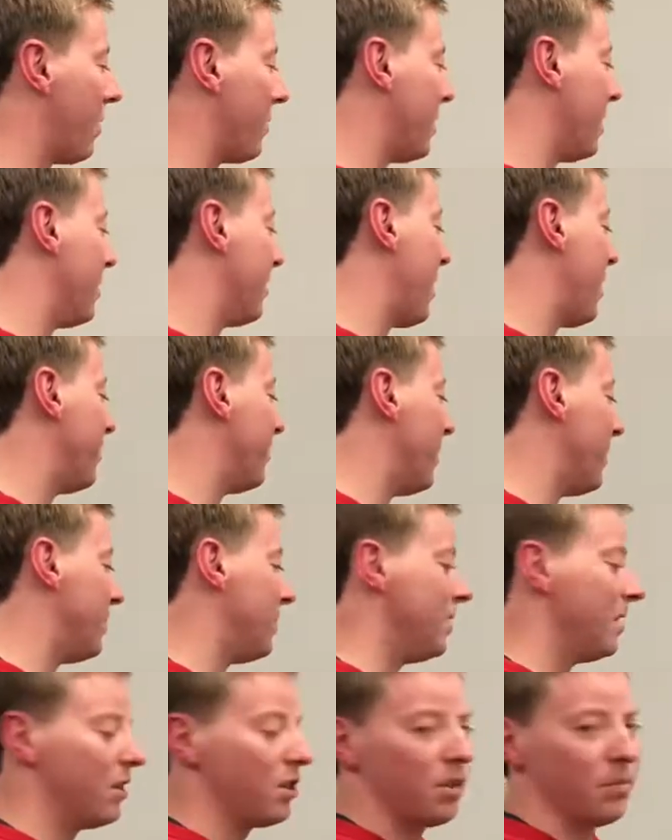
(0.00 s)
gonna have my
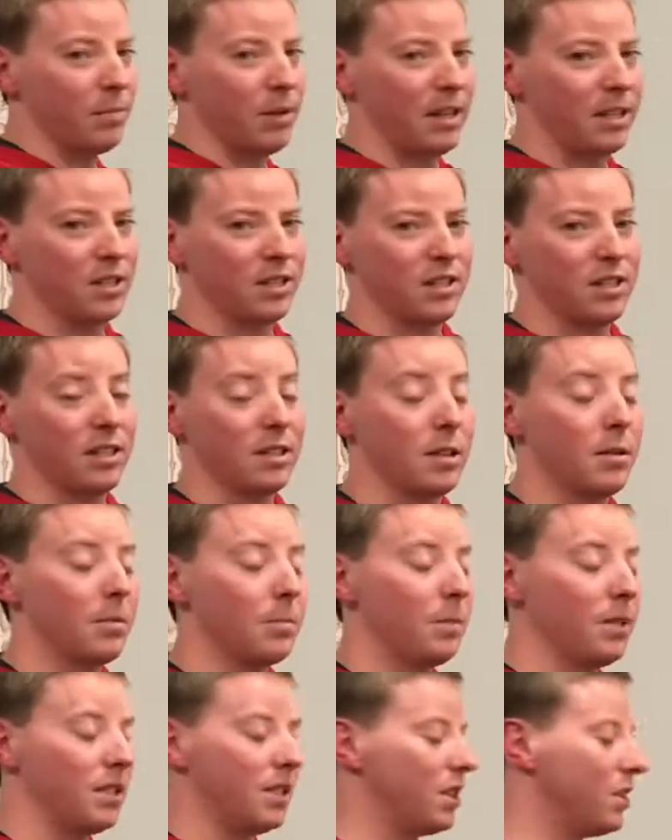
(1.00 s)
positioned
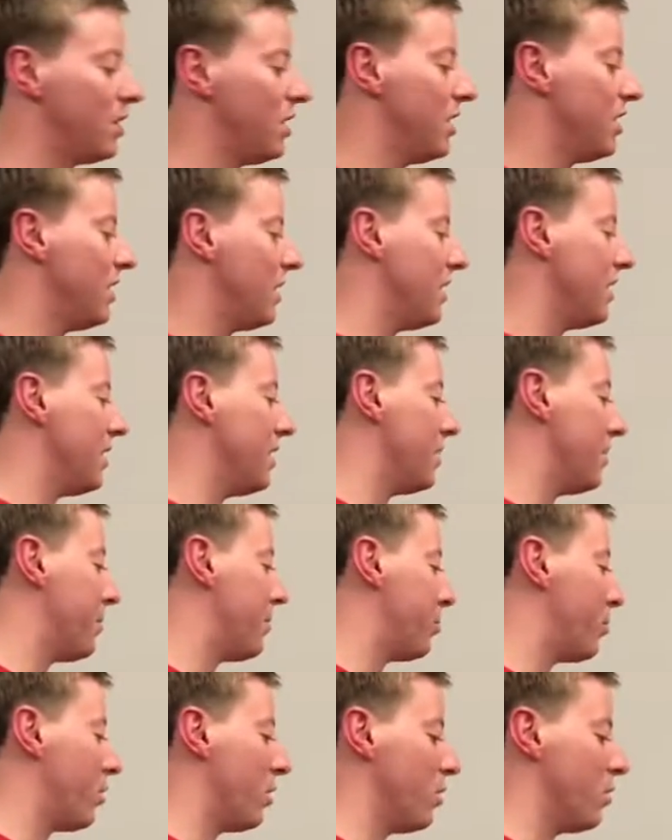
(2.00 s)
in
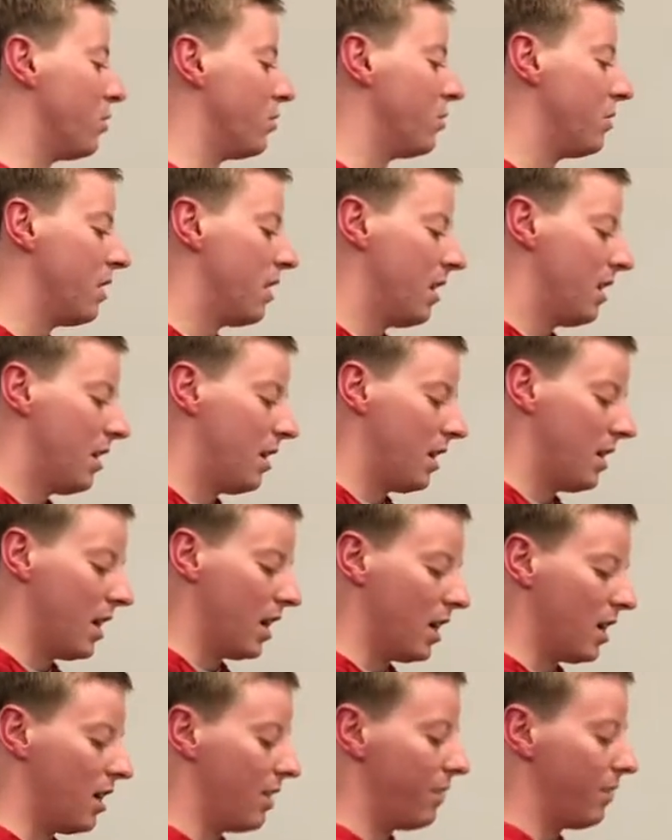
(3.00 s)
prone.
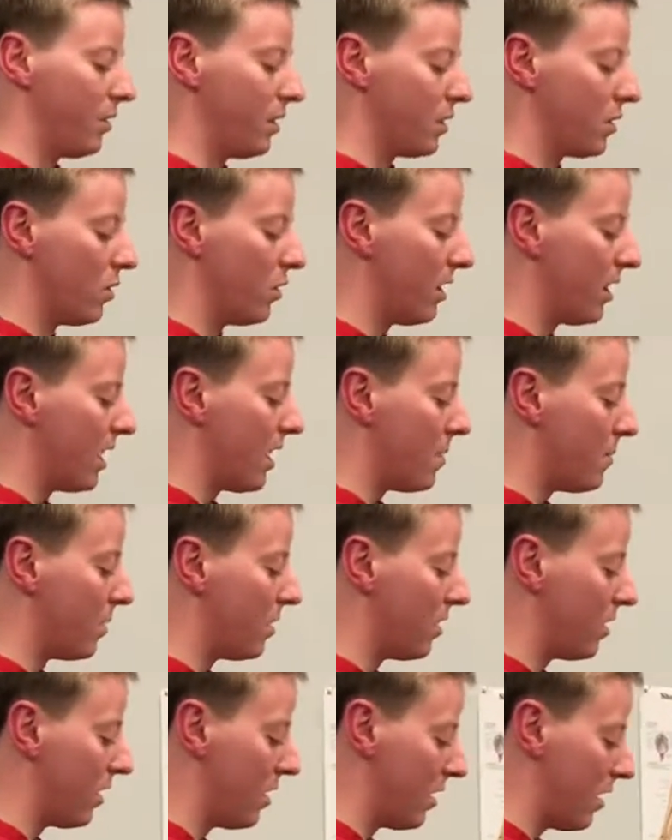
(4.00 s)
For the
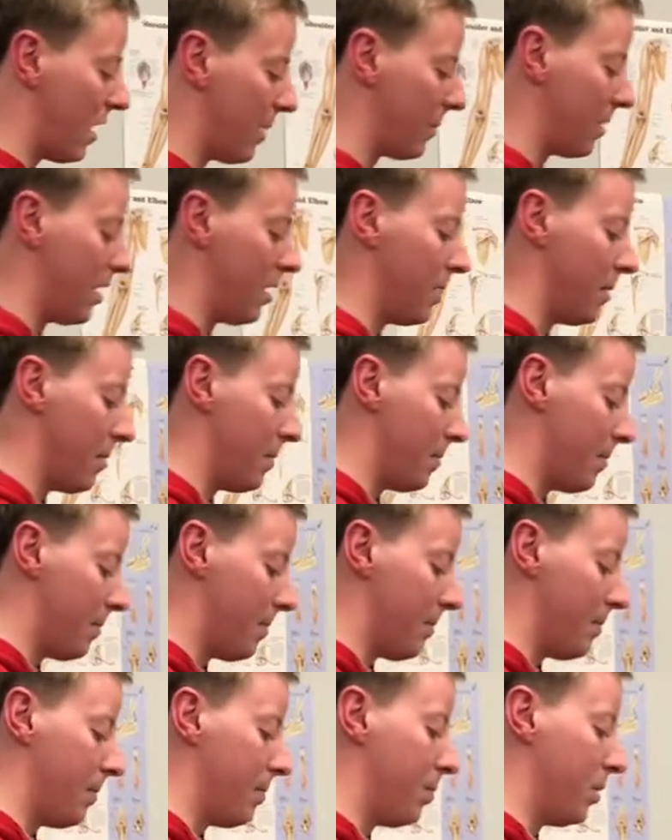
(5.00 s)
goniometer, I'm gonna
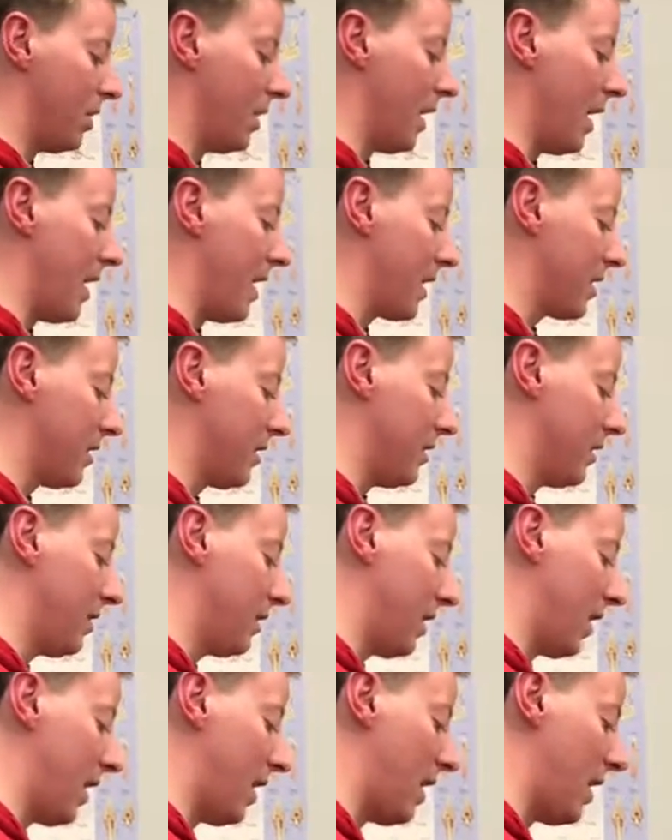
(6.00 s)
put the
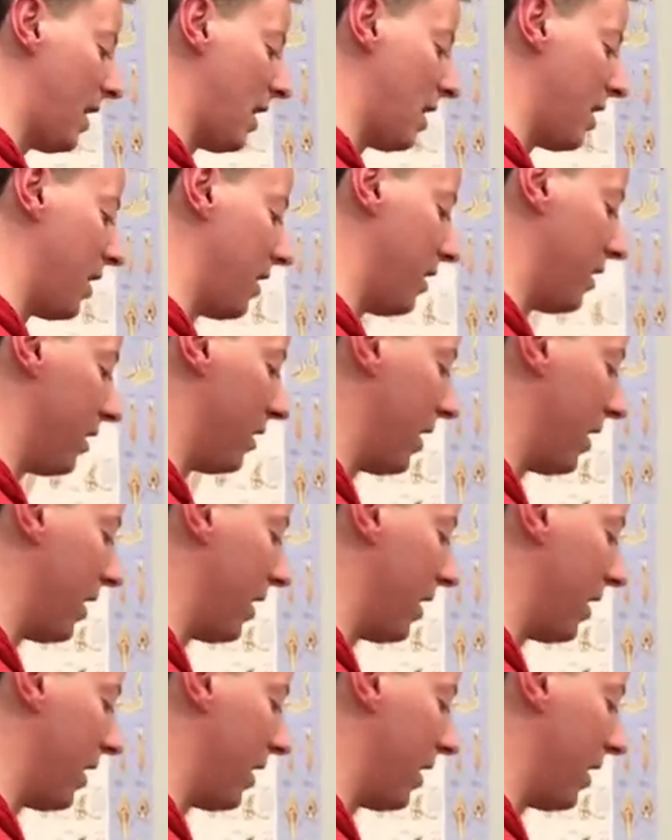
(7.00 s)
axis on the